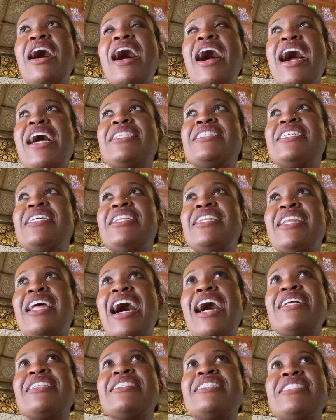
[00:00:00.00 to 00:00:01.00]
I did
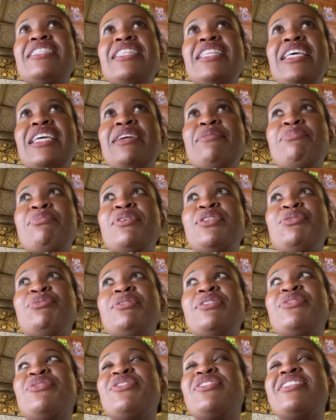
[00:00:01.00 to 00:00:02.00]
not sleep, which
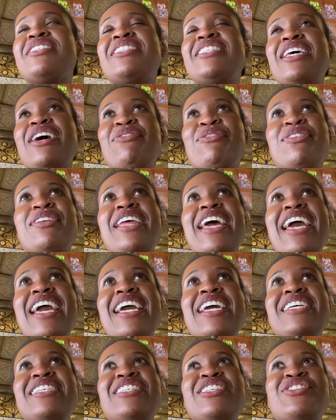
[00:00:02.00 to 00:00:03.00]
was for several
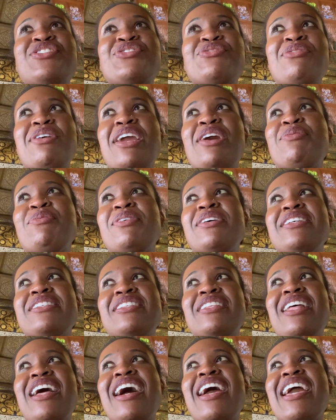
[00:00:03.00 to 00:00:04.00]
days straight,
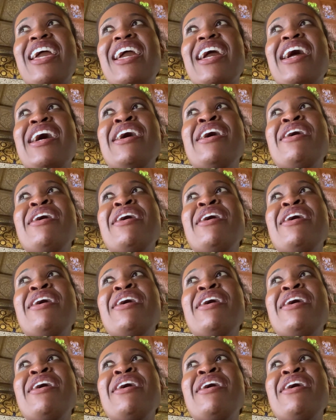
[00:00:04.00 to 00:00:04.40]
was like